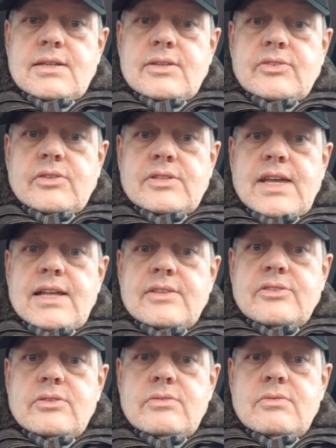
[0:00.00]
So to get
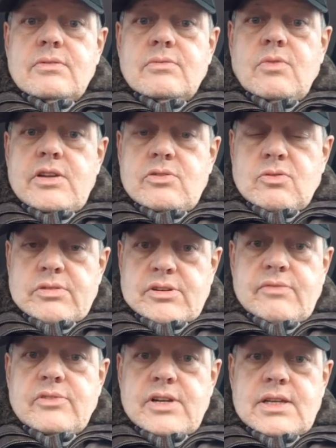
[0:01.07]
to where your
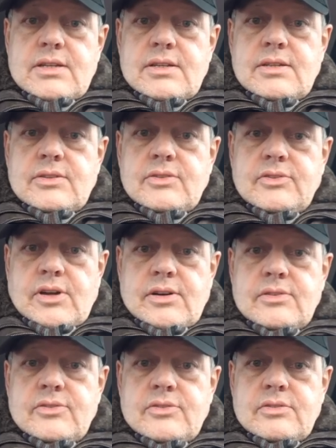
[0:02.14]
recovery
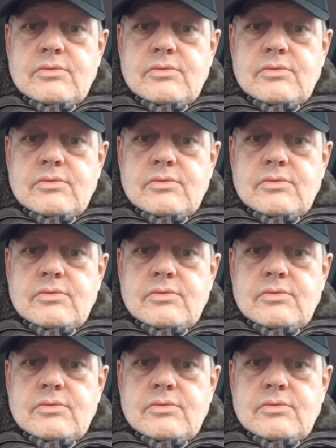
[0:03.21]
starts,